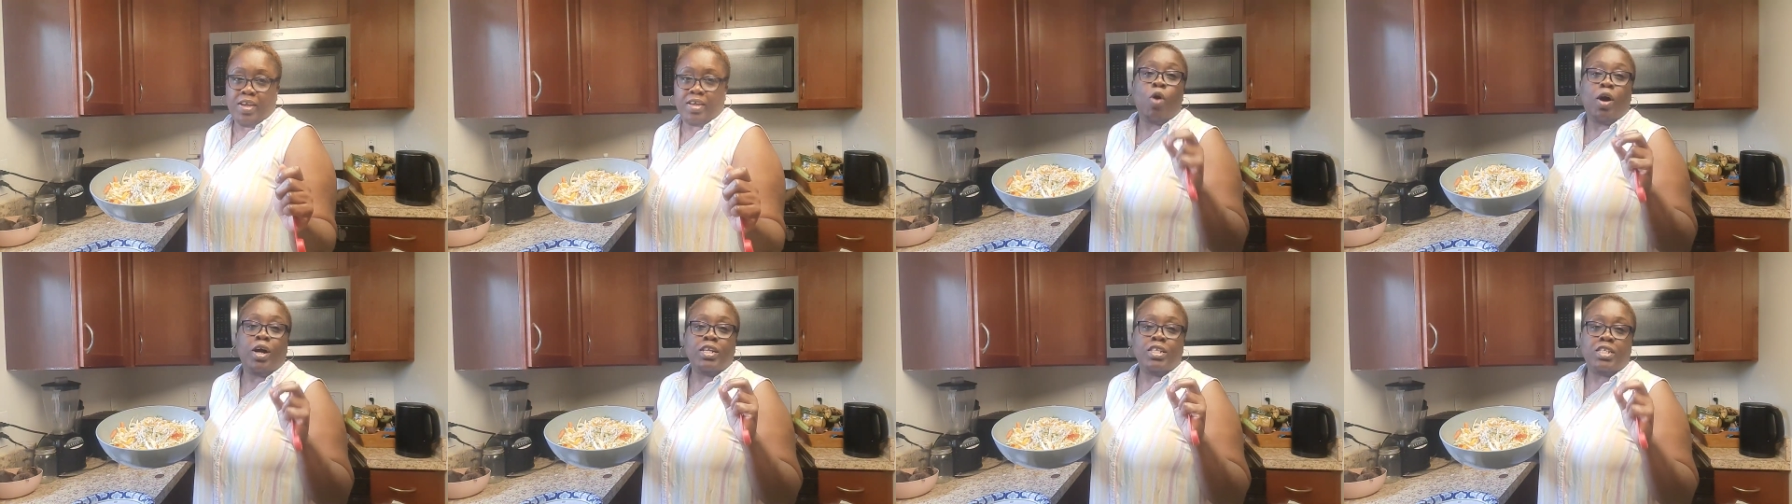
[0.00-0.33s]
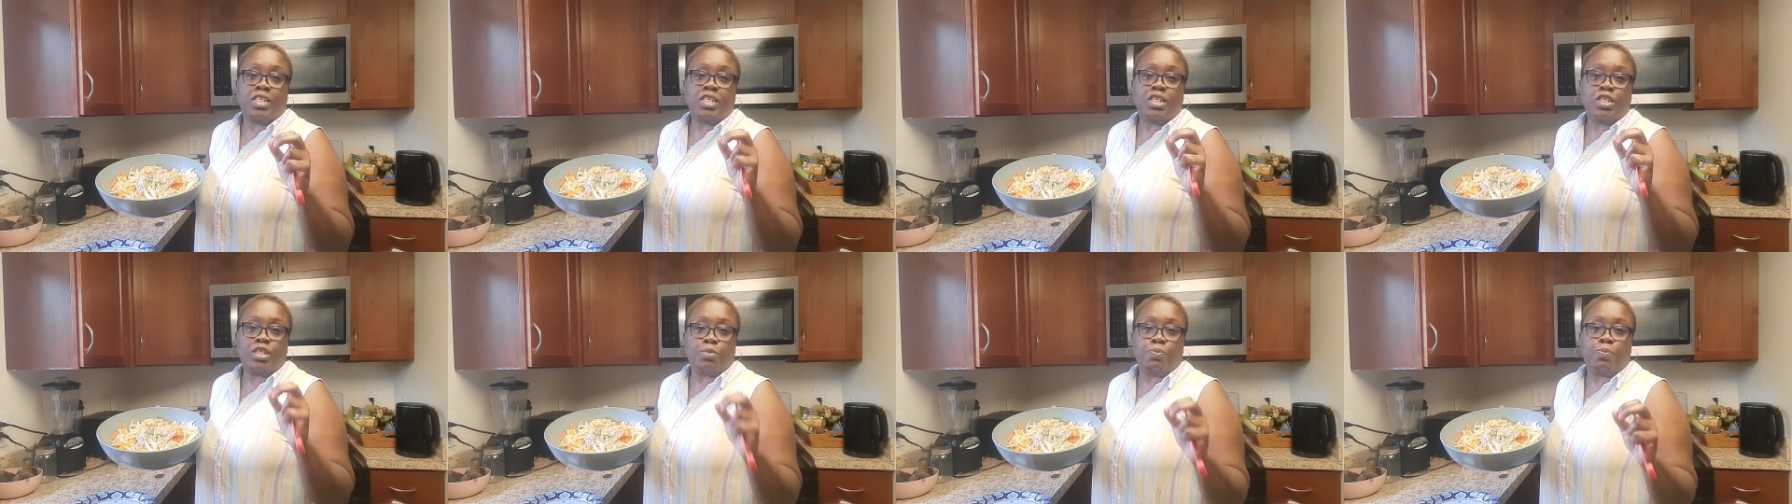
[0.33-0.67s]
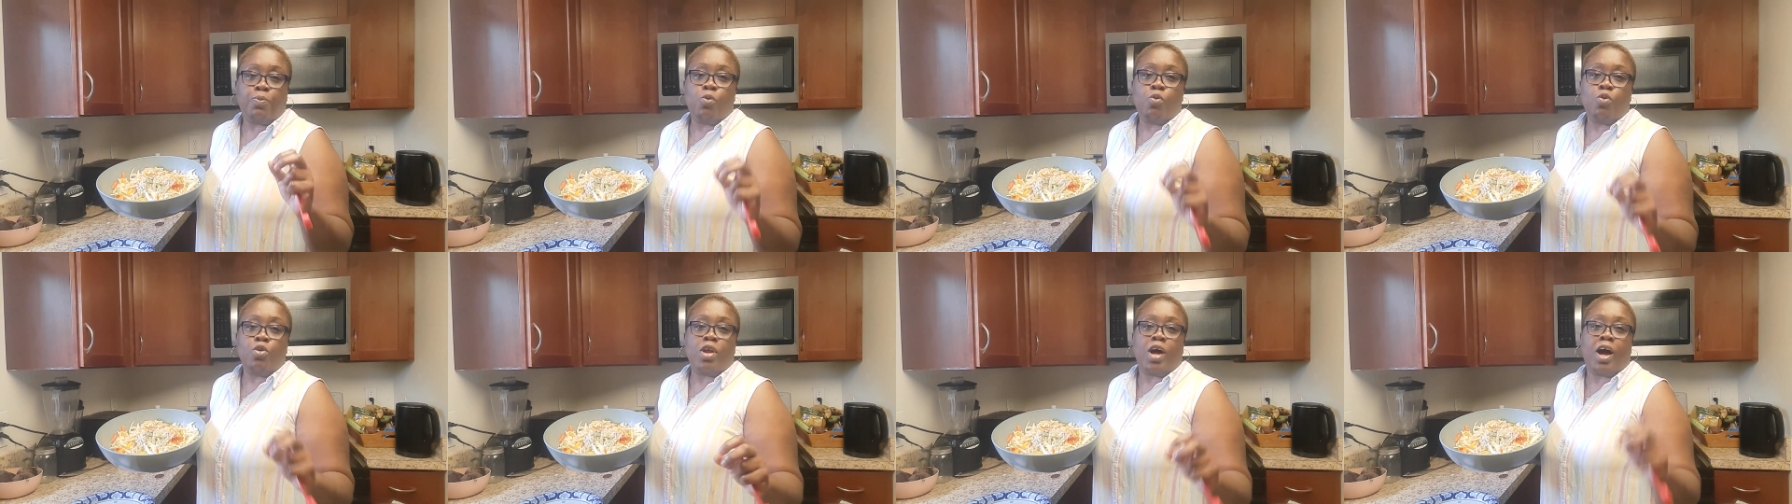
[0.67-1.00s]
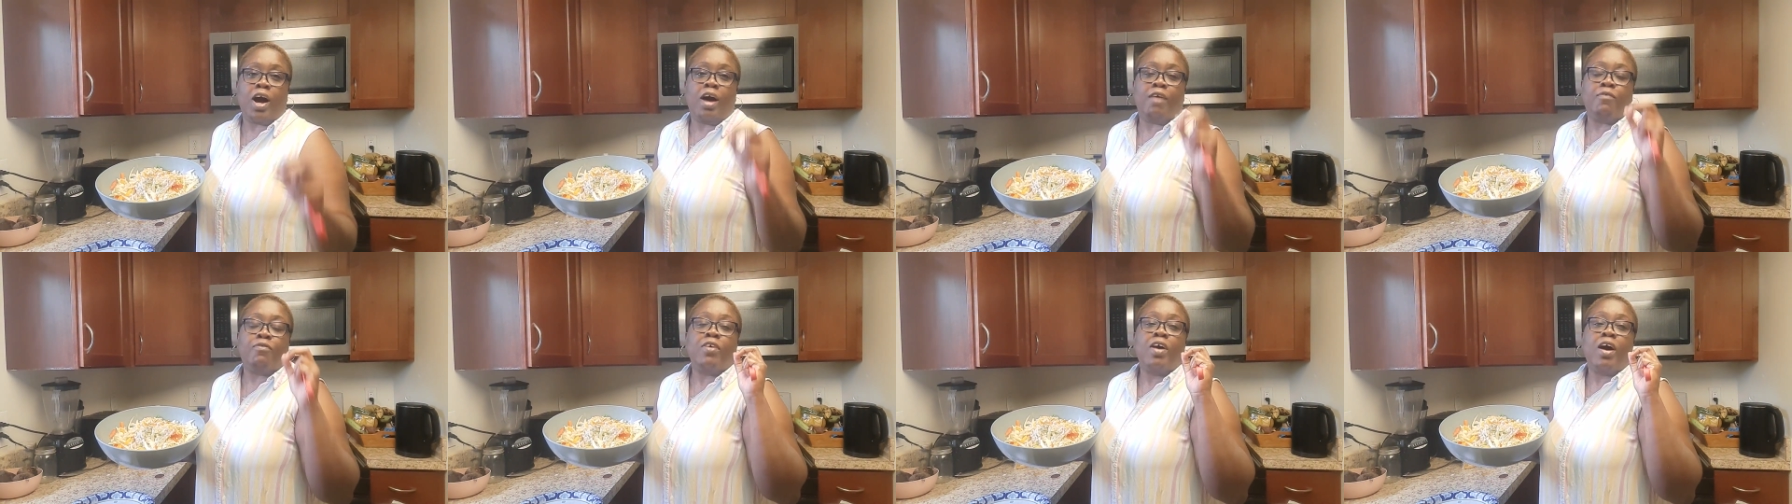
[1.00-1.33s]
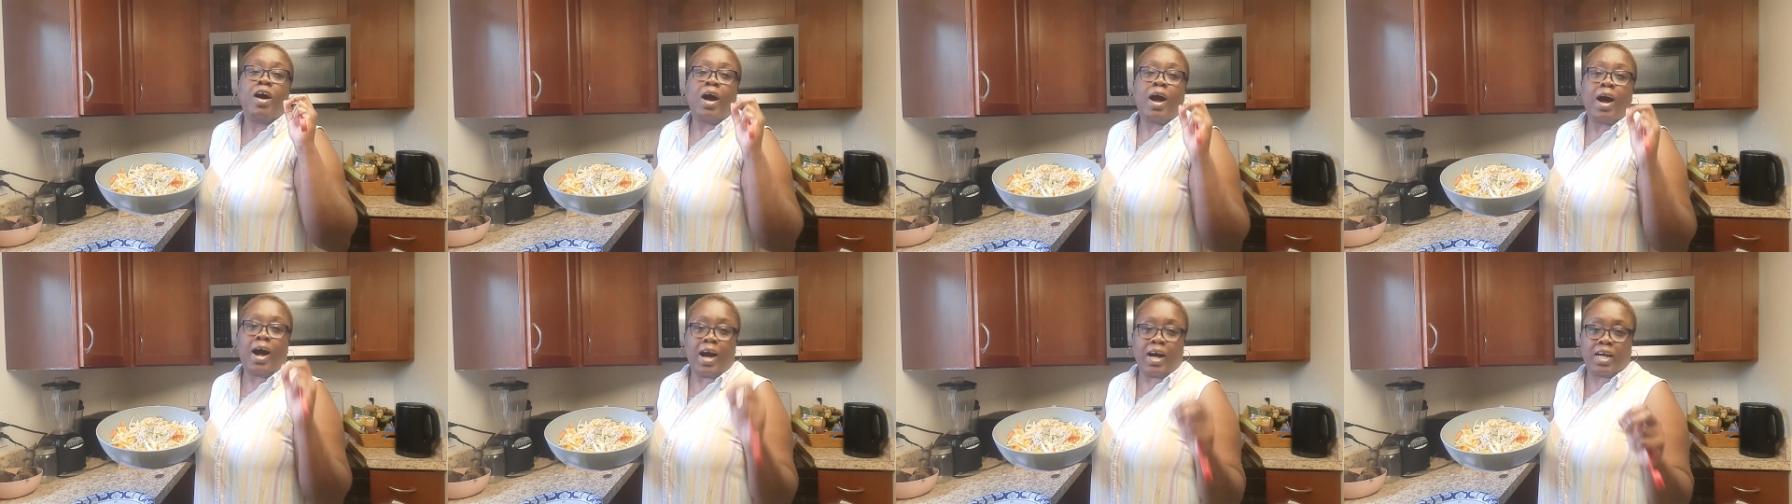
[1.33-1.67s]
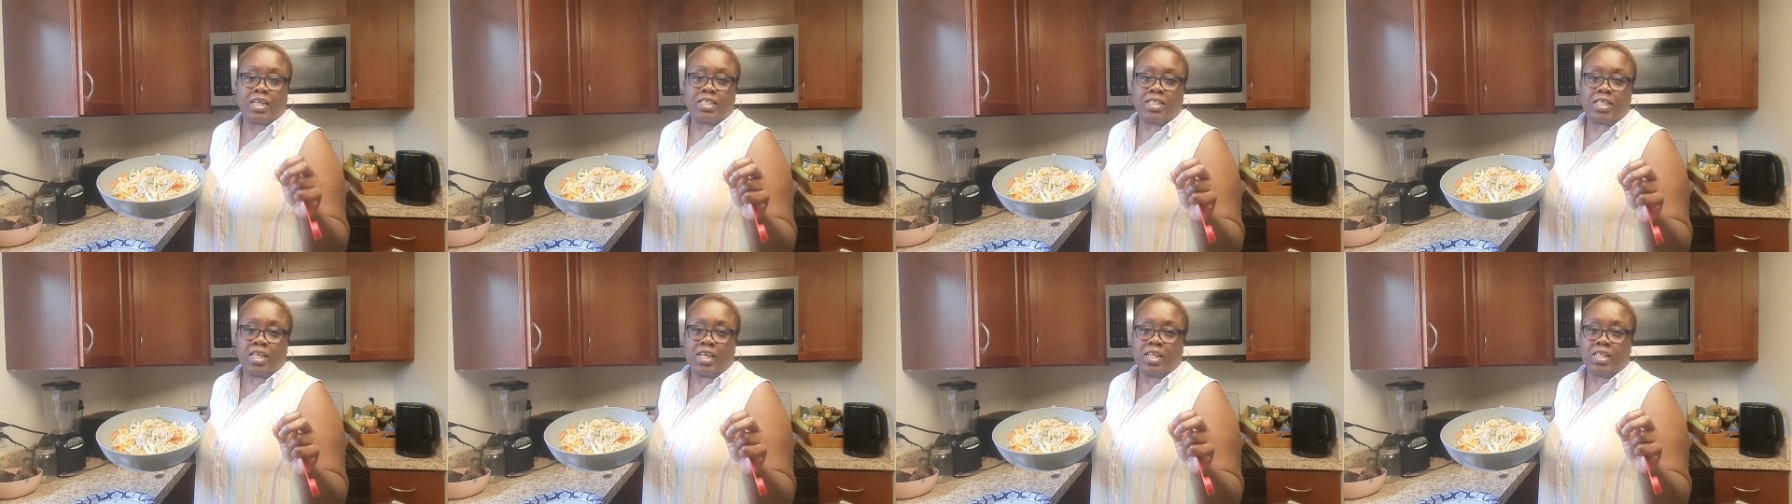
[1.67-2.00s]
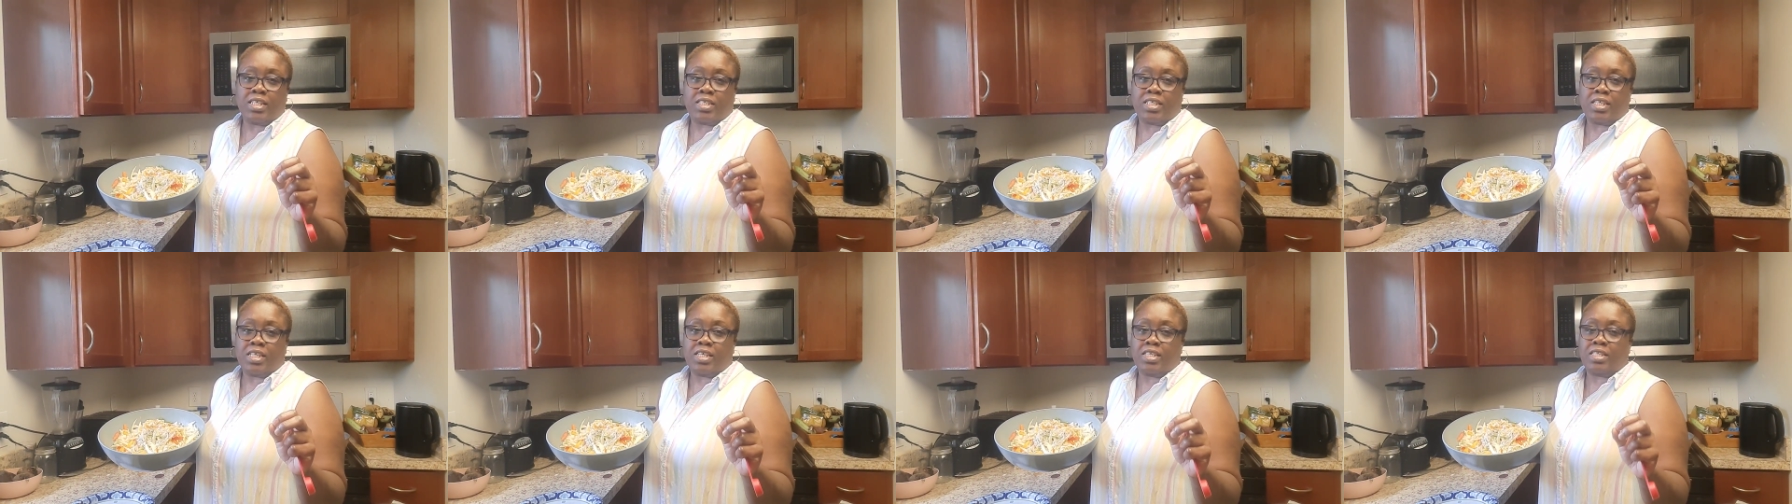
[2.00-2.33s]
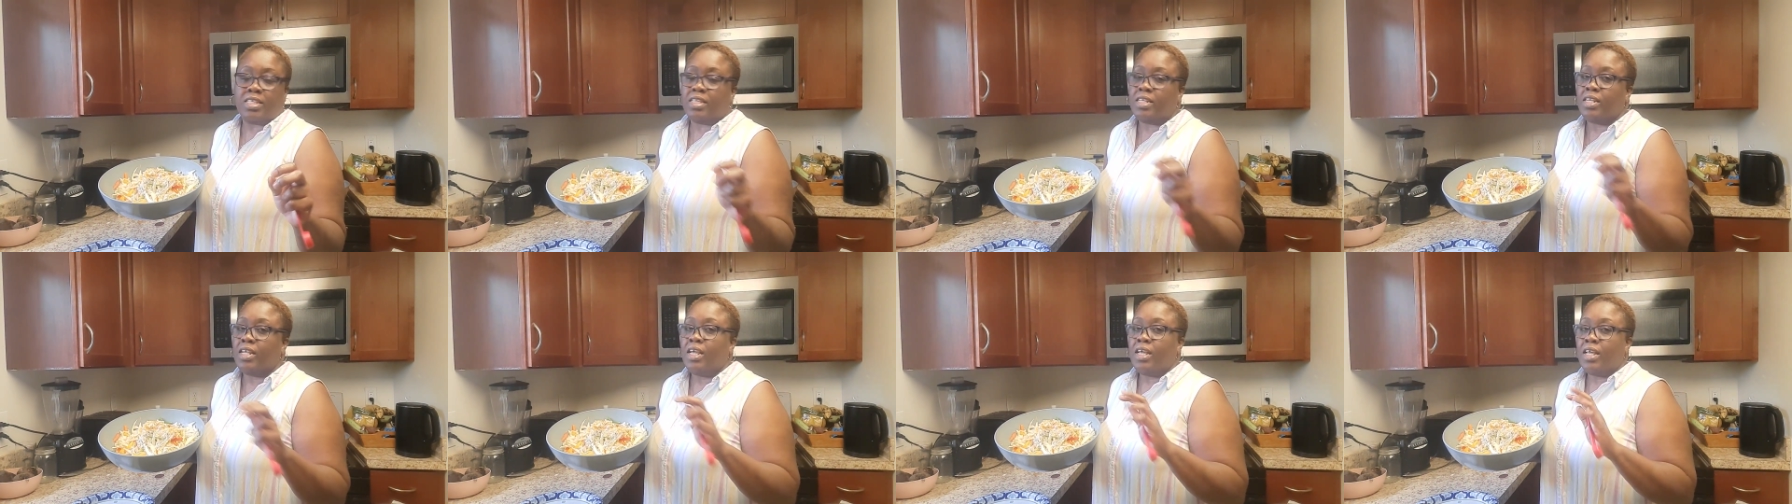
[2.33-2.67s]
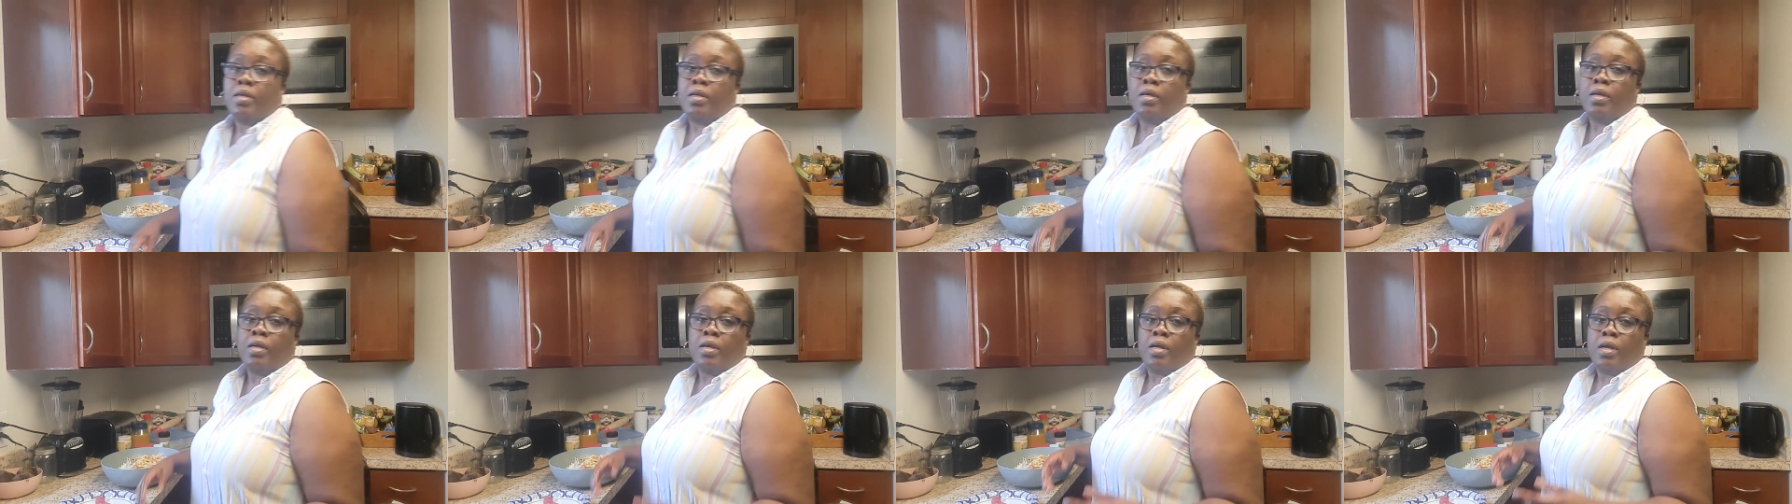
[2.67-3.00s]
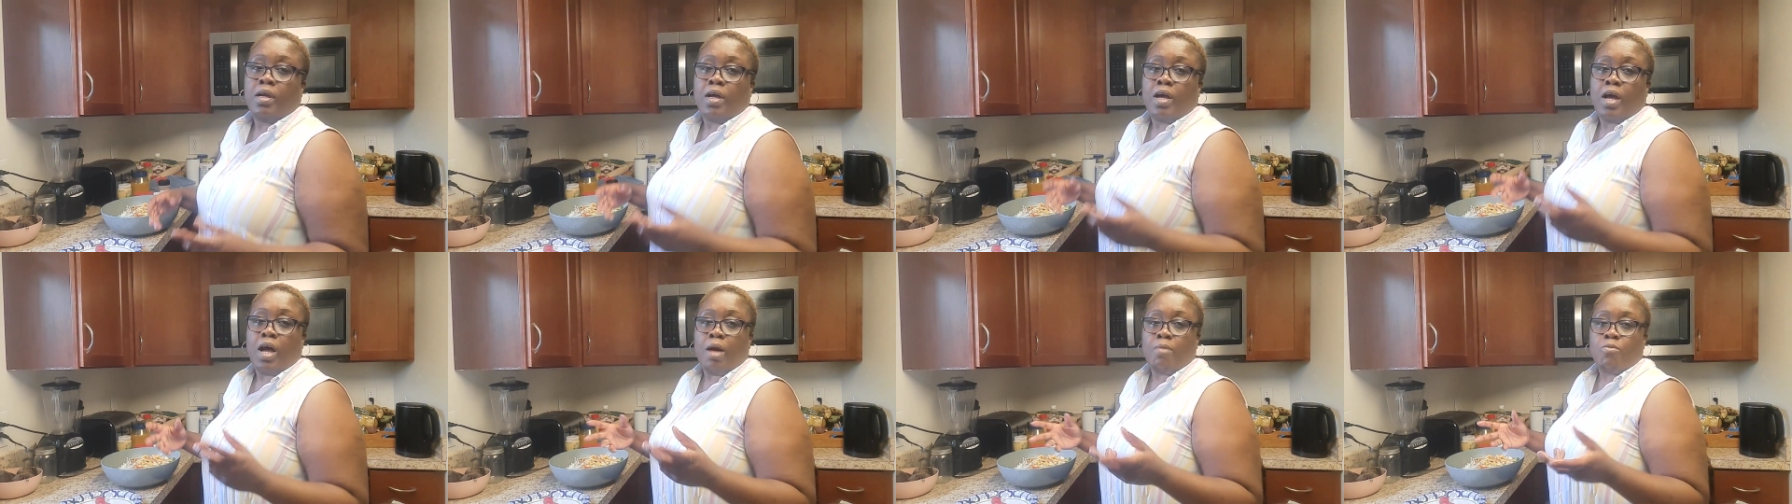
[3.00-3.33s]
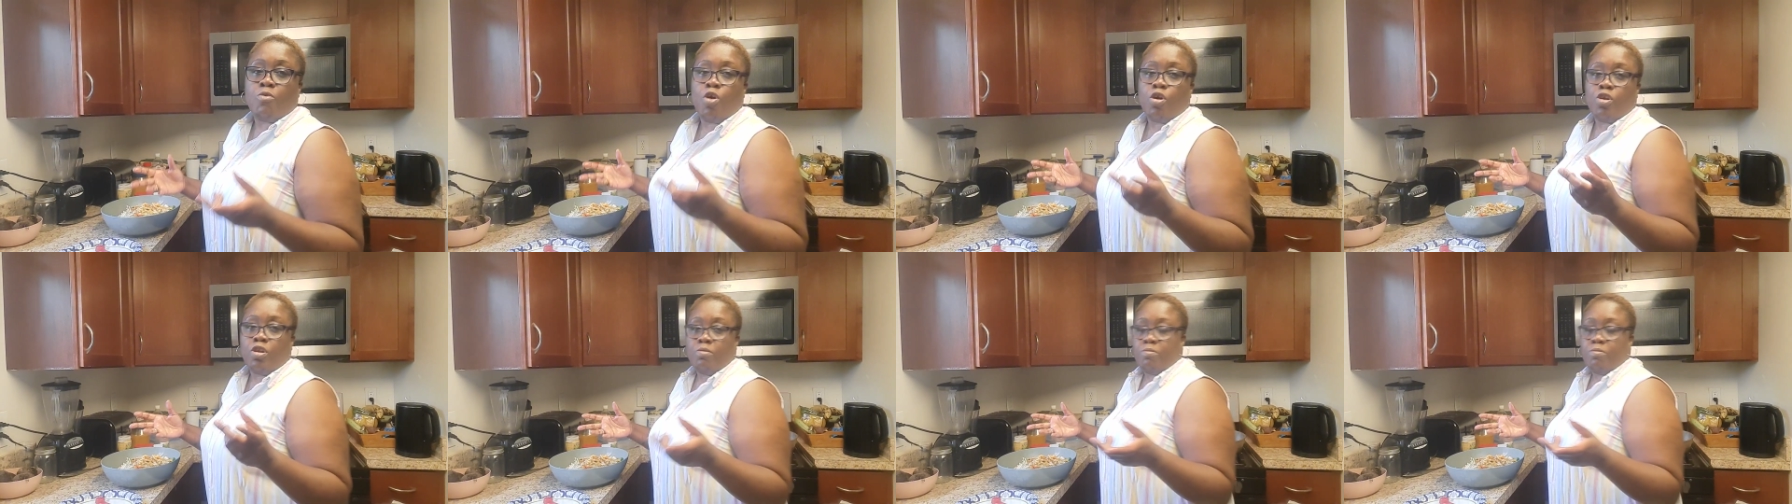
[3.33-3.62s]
1 teaspoon of oxtail seasoning. I'm going to